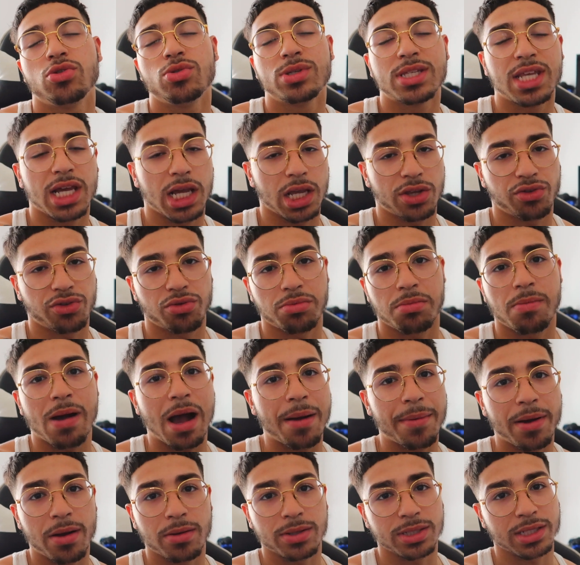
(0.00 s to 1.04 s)
2 seconds from
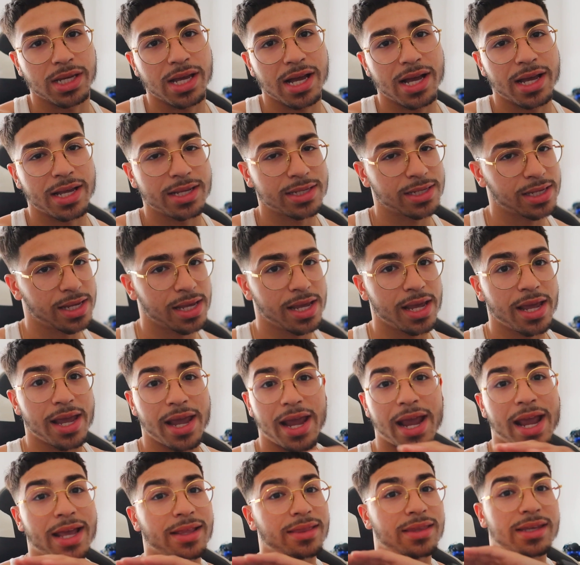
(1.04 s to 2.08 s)
Mom House, guys.
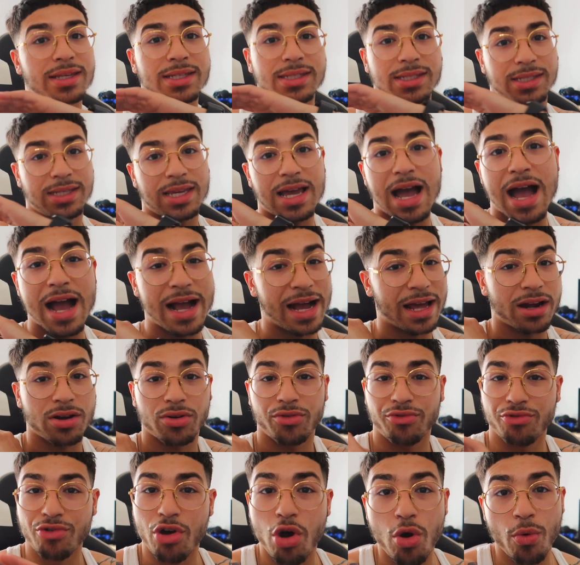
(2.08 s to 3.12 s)
And this guy out of
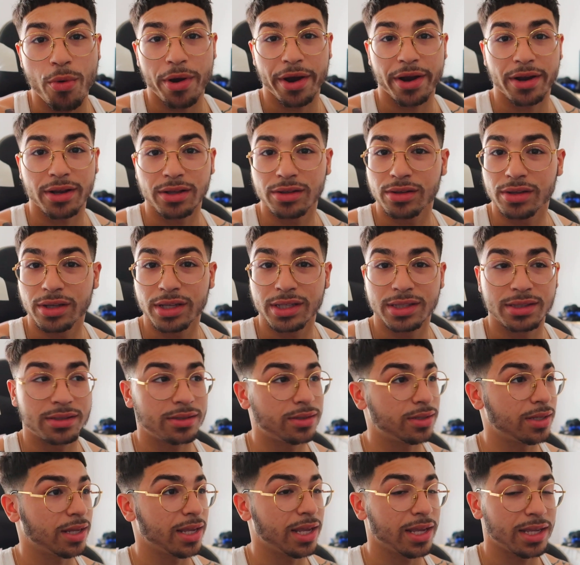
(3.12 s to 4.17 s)
nowhere,
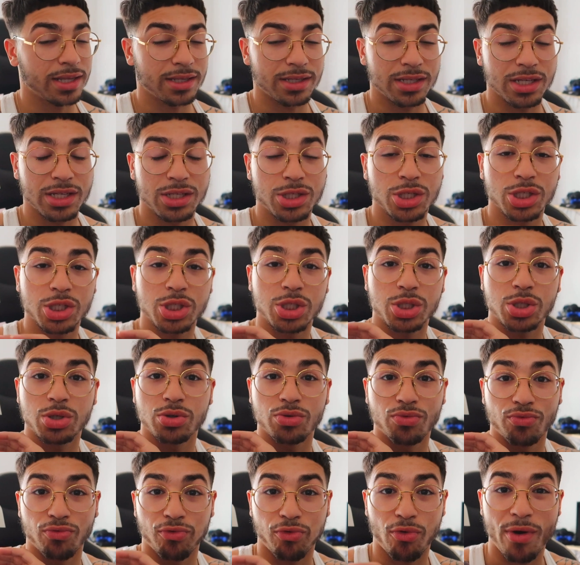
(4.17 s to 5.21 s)
he just
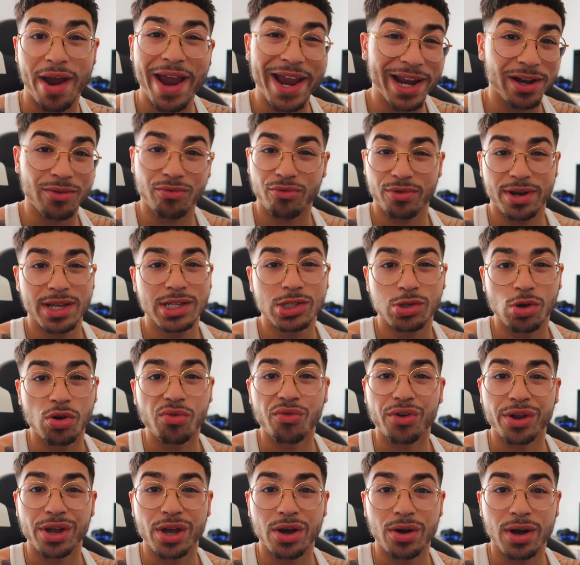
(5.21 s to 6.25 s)
ran Rizz
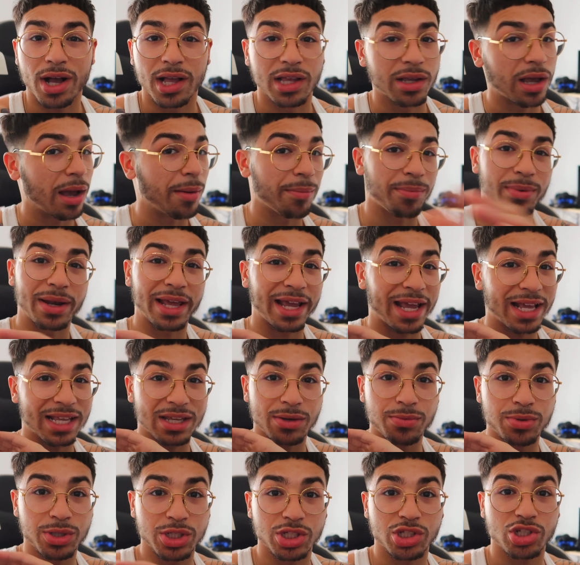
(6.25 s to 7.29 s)
over, yo. Like
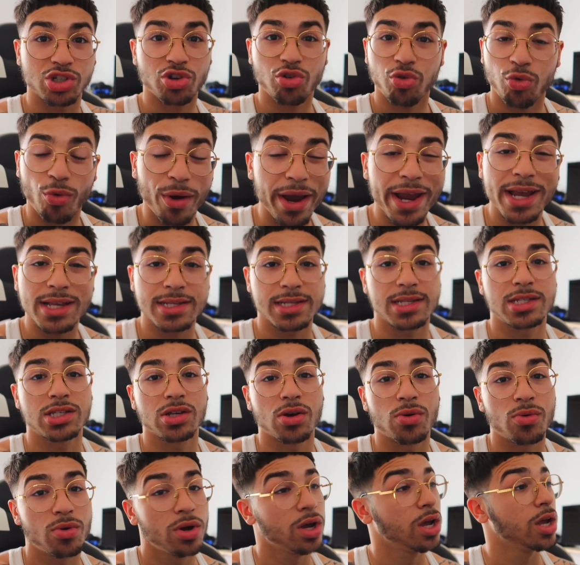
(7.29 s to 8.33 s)
it was just crazy.
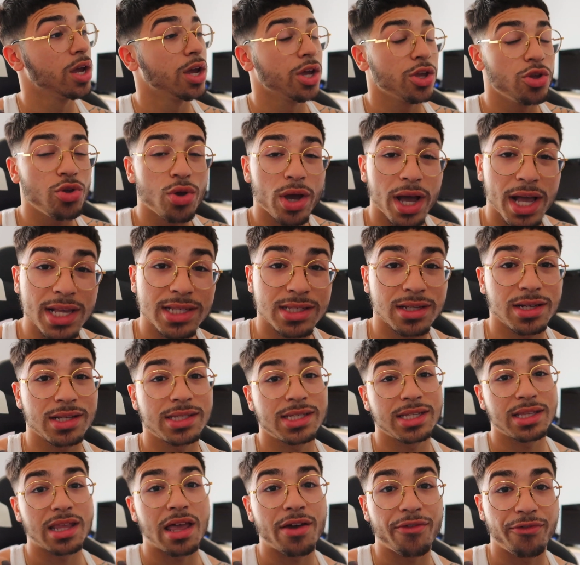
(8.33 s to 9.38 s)
So you guys are gonna
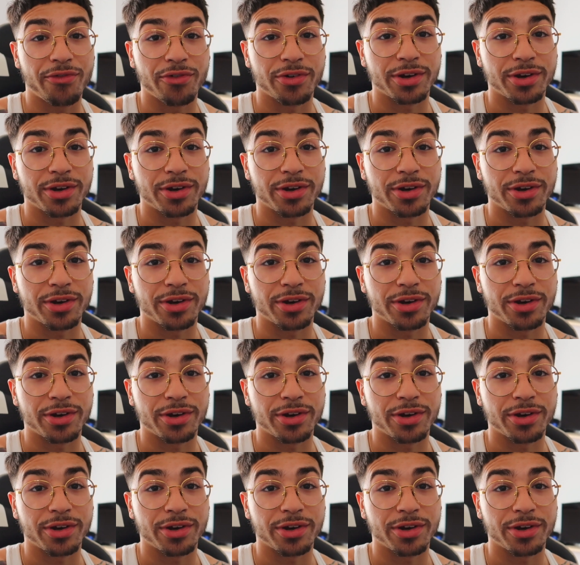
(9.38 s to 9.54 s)
see that